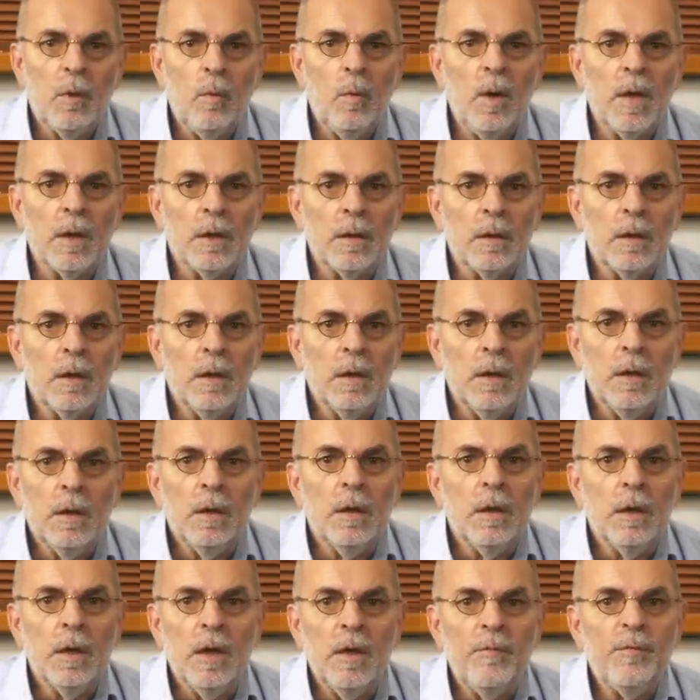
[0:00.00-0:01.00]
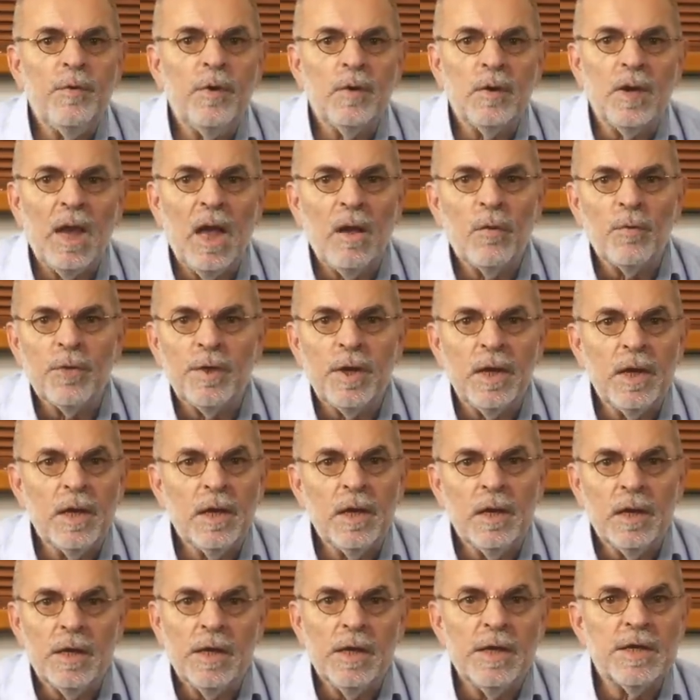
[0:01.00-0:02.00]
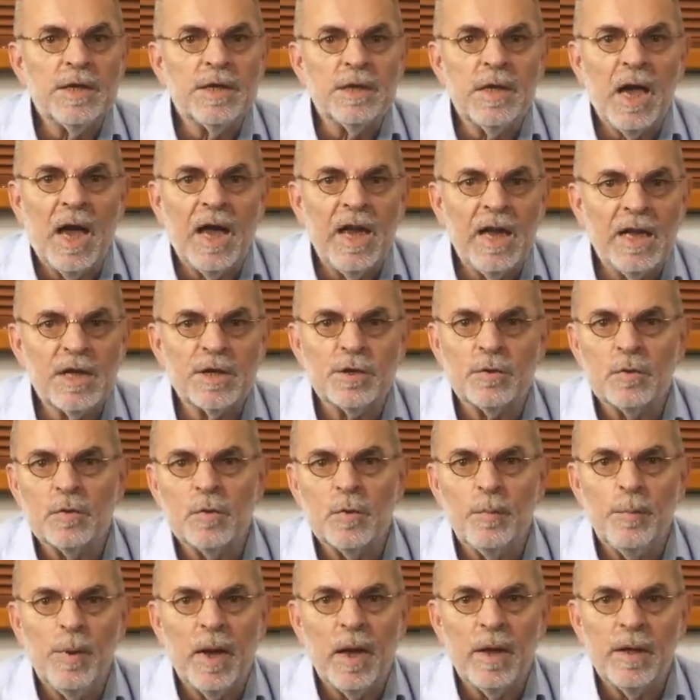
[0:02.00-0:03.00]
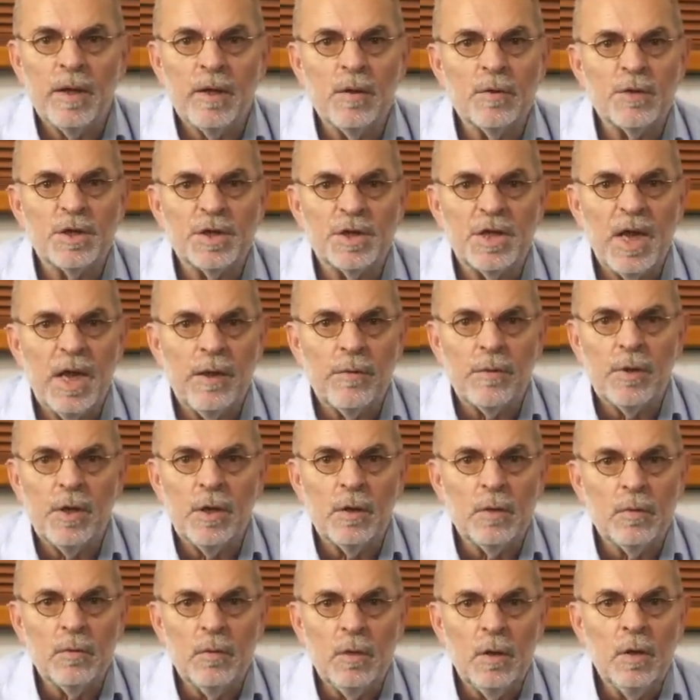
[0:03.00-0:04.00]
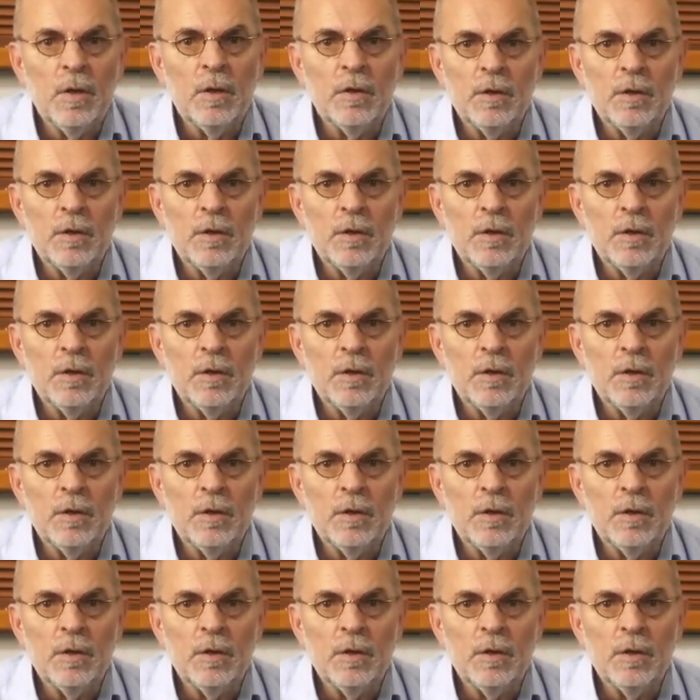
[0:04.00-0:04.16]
Well, if you now think it's a hassle to buy a good stereo,